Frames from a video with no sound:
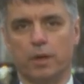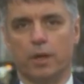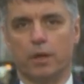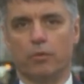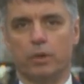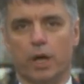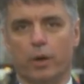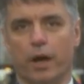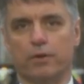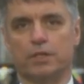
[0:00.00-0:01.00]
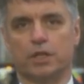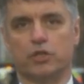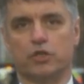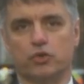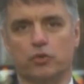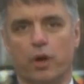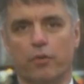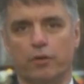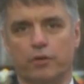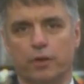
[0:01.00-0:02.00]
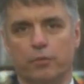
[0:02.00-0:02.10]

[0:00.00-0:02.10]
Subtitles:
We now have access to everything